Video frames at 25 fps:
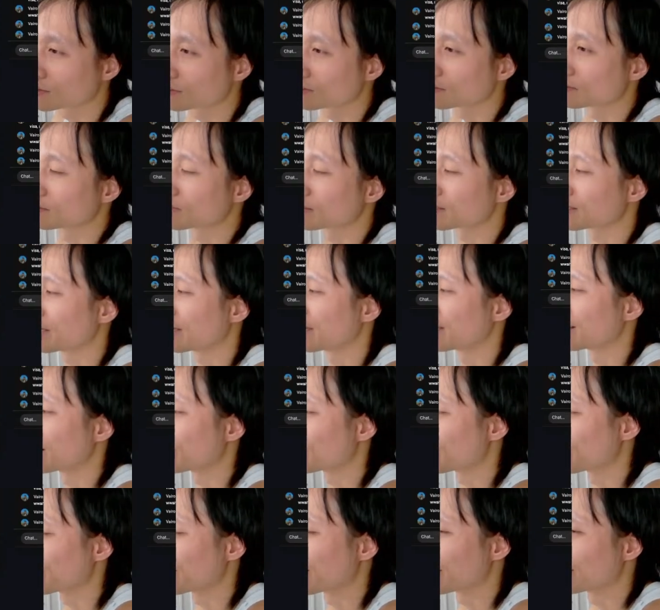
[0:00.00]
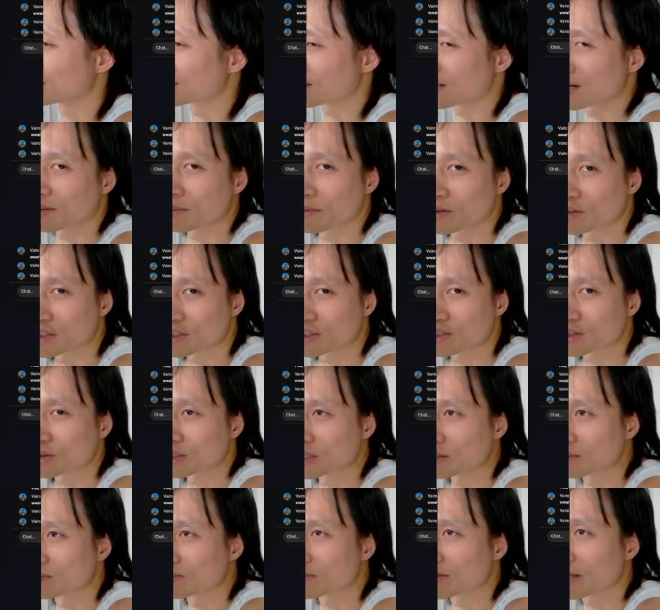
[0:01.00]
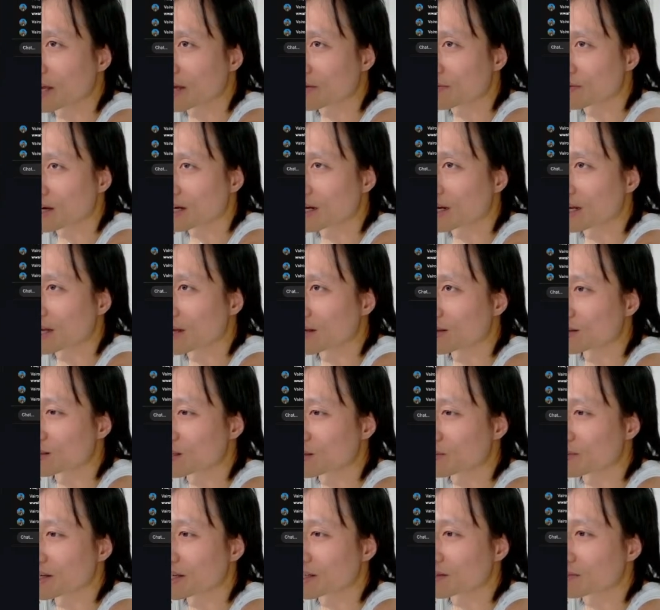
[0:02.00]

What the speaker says: But then I realized that I'm on stream live right now, so I'm like,